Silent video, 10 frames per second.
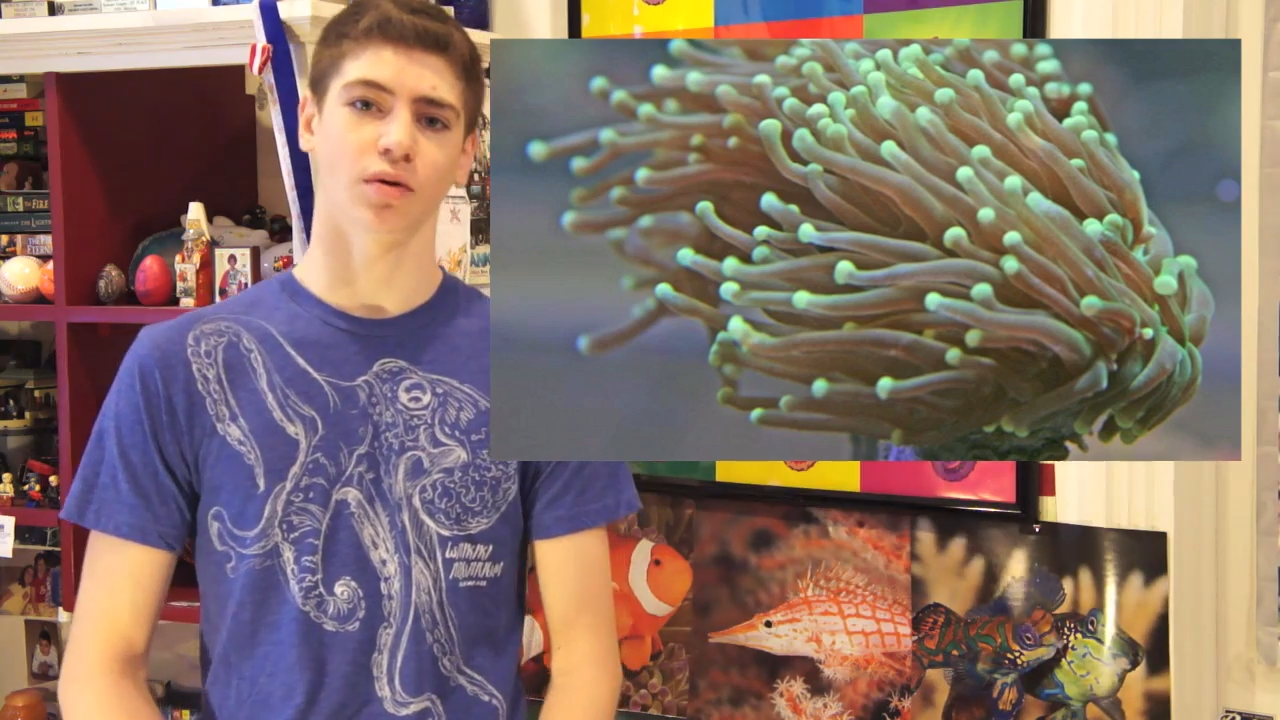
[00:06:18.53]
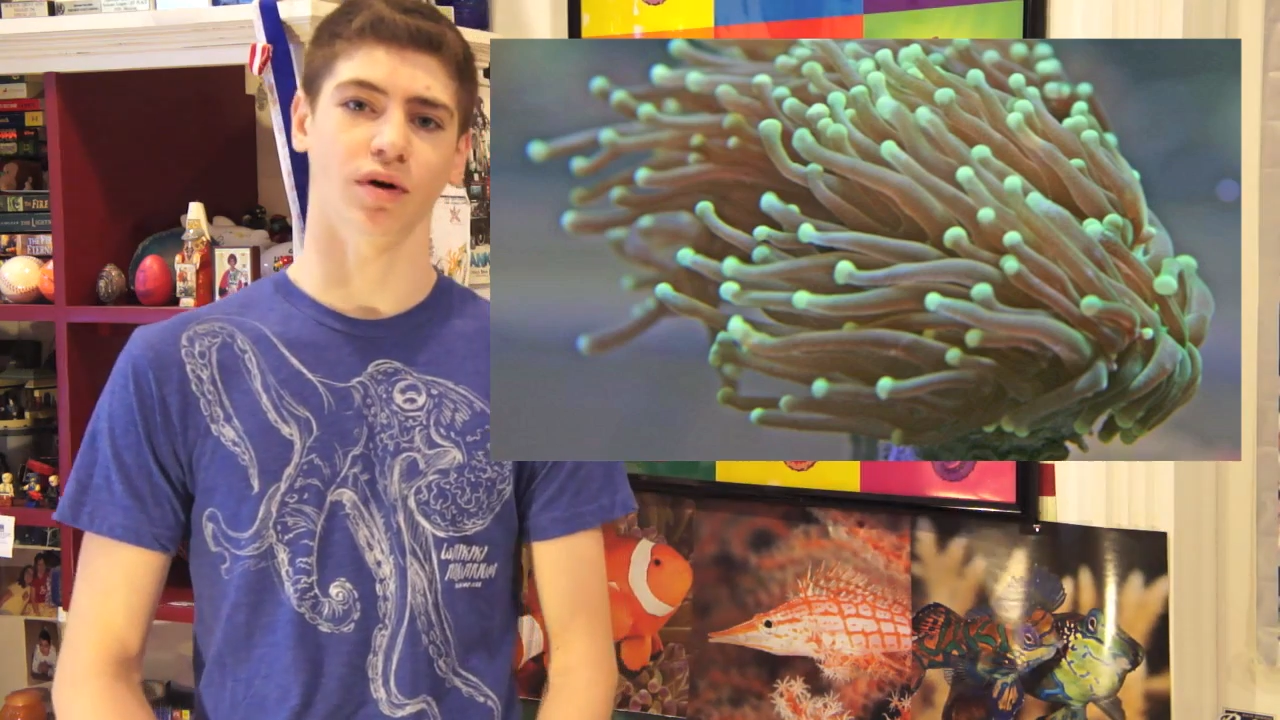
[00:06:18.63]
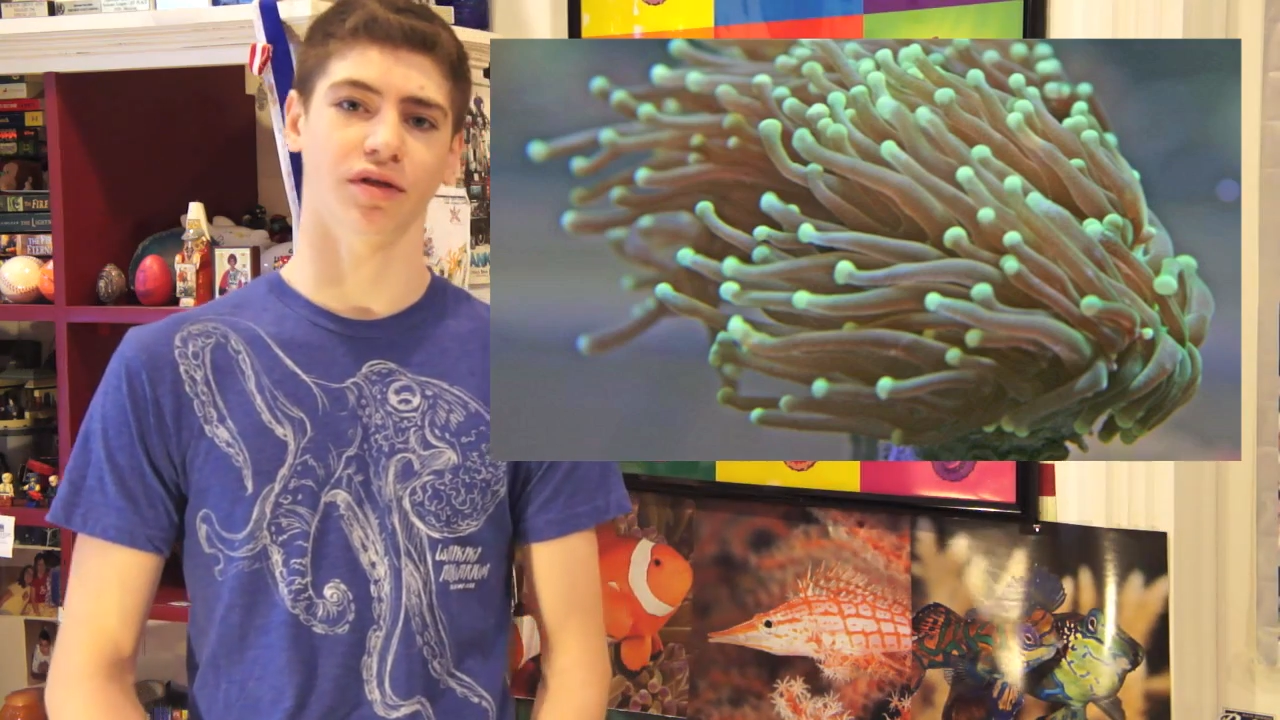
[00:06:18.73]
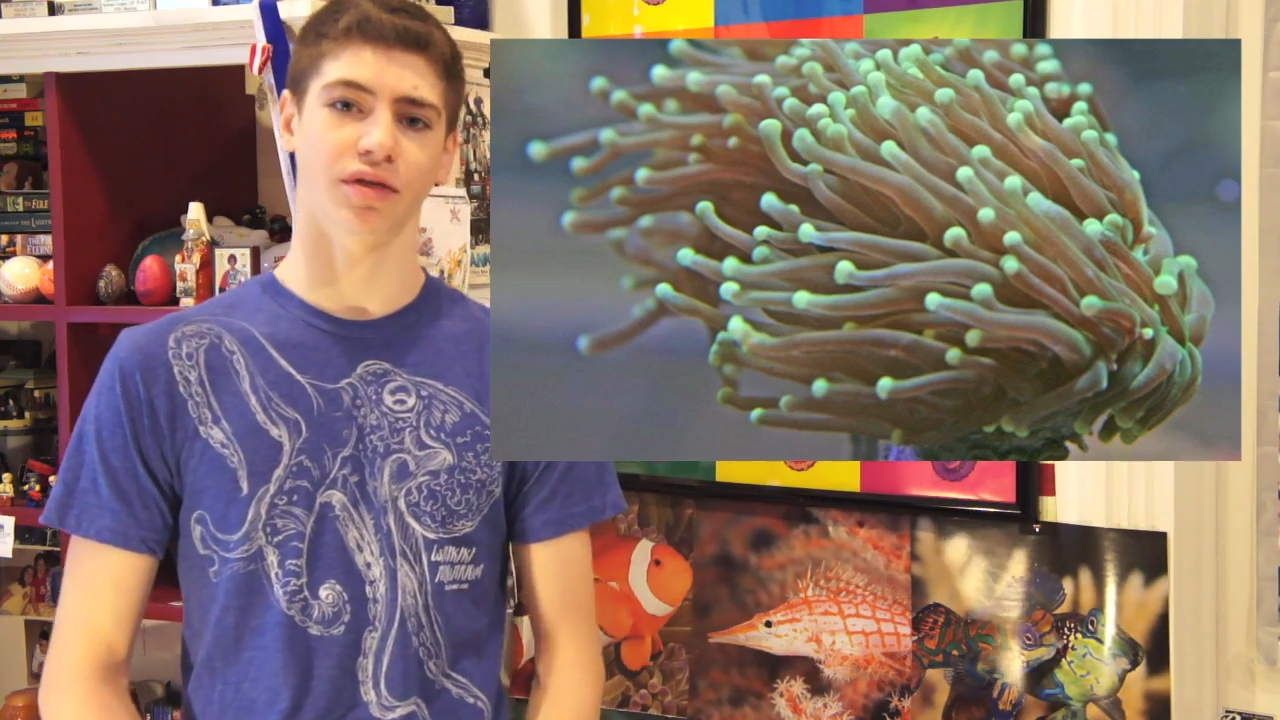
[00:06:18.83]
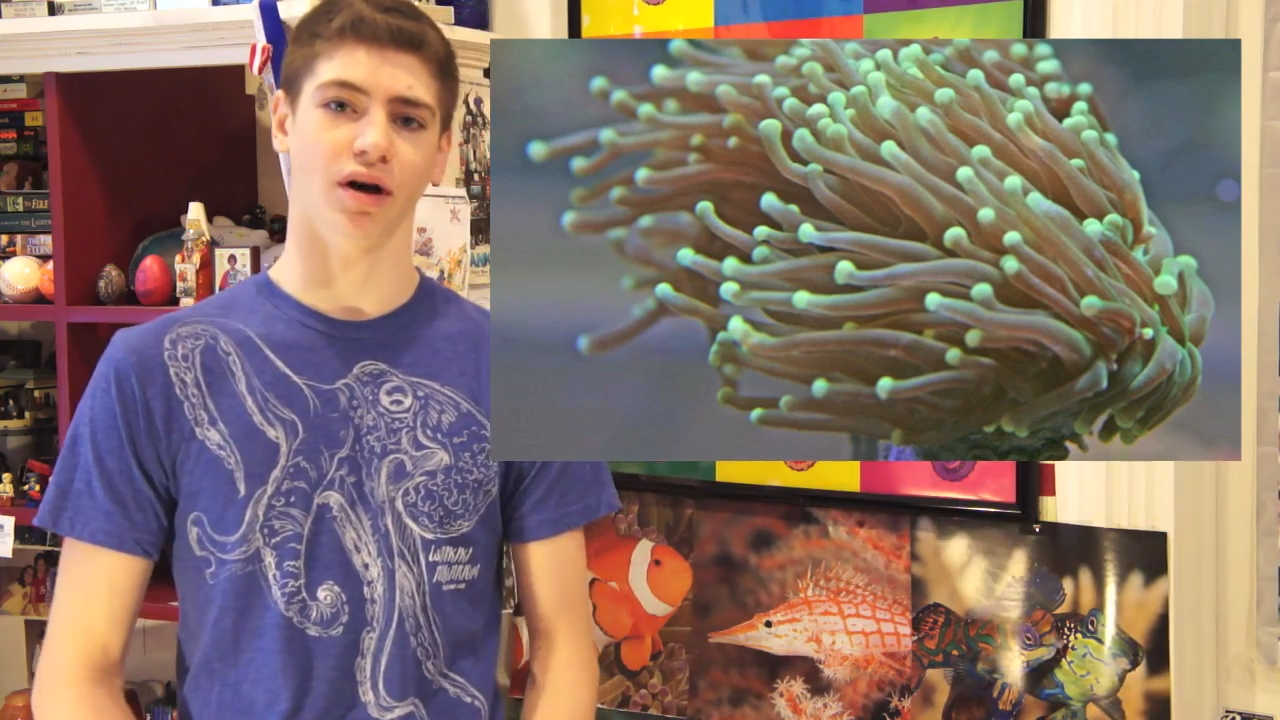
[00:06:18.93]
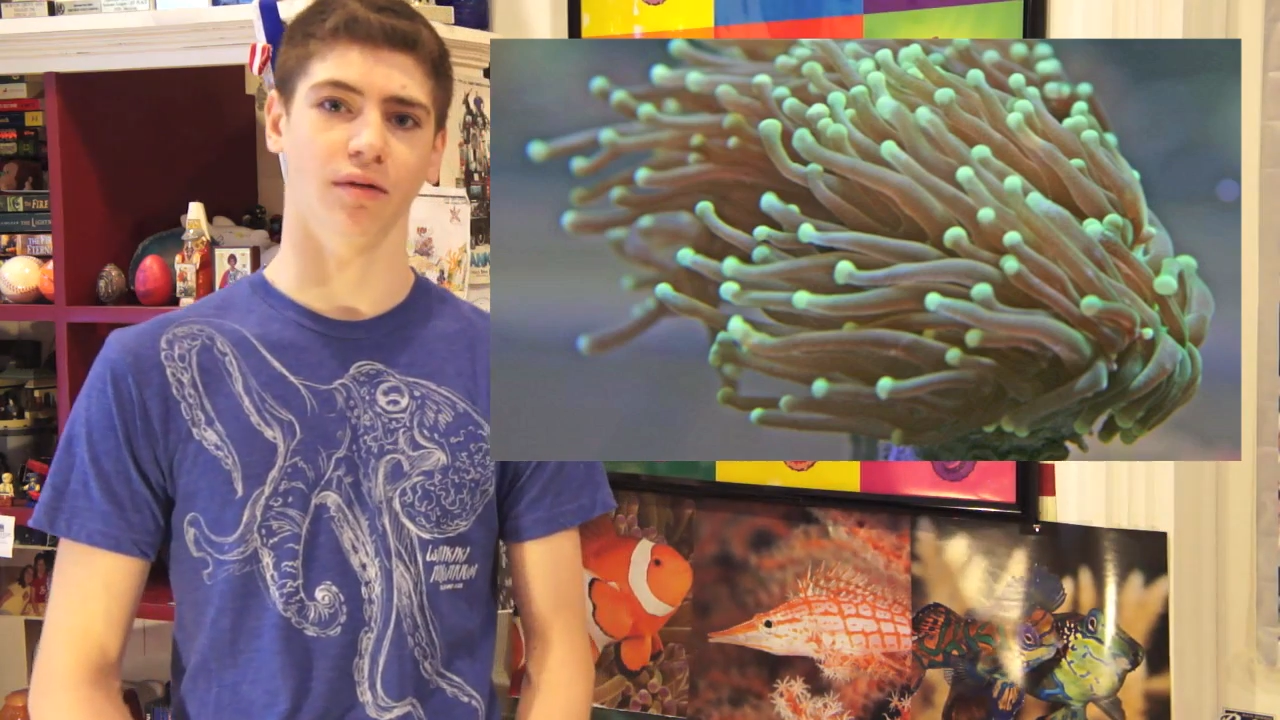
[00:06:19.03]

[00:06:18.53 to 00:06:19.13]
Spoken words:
with